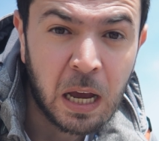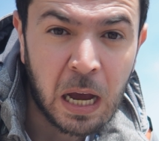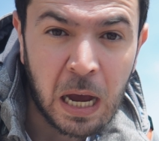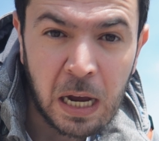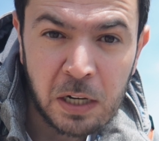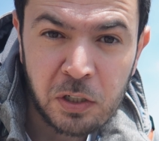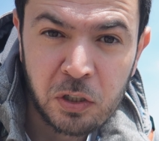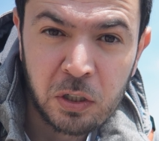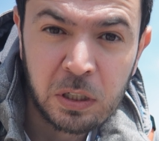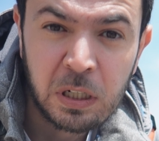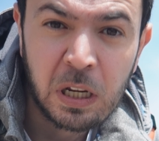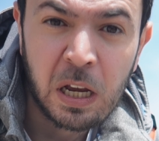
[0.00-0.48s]

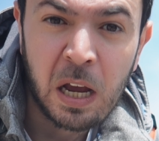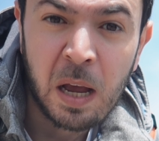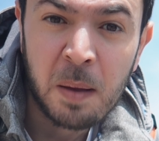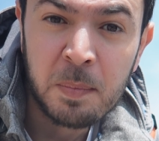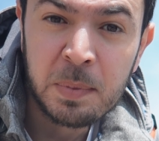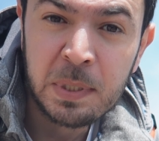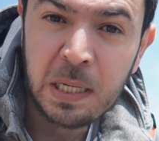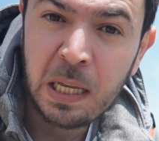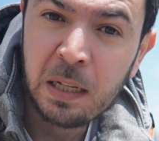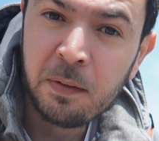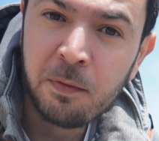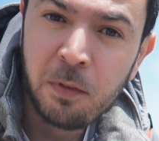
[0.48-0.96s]
action
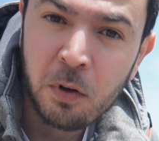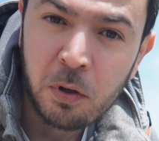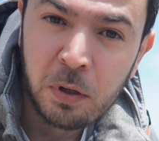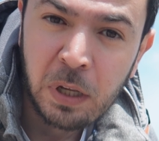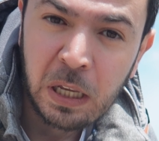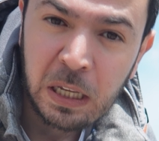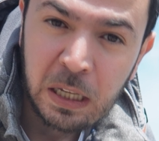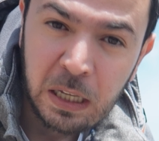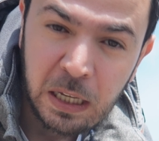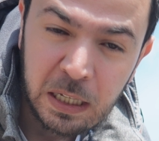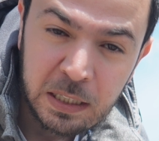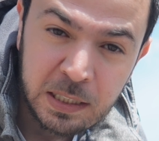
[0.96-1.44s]
cams and
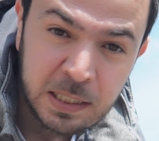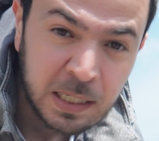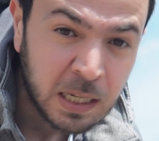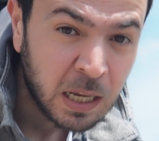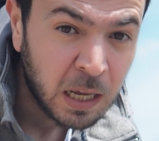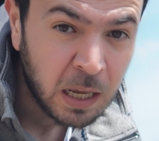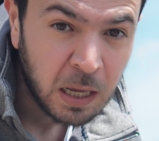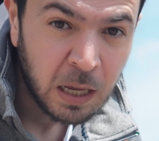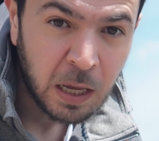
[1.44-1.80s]
vlogging kits.